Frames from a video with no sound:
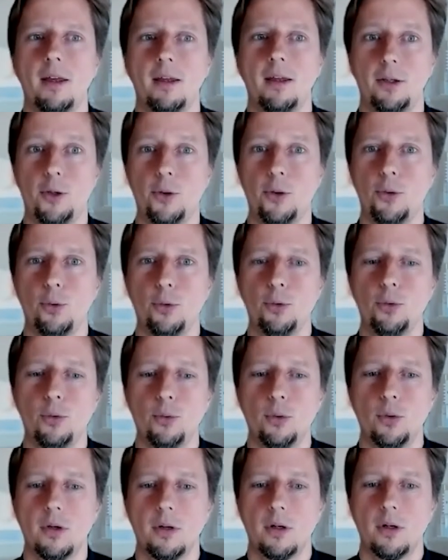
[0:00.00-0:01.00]

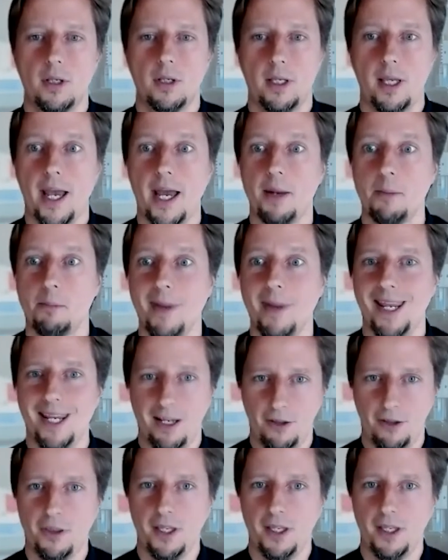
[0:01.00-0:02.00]
you can
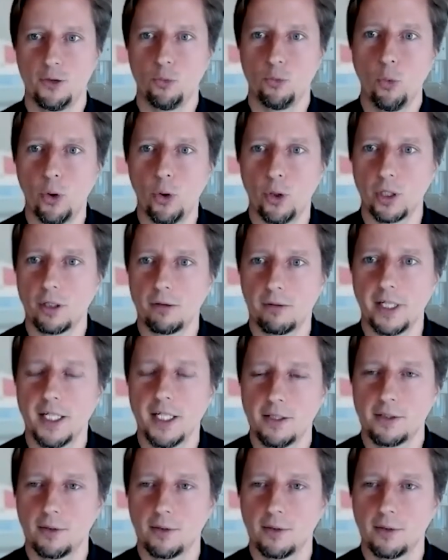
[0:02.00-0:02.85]
make things work, right?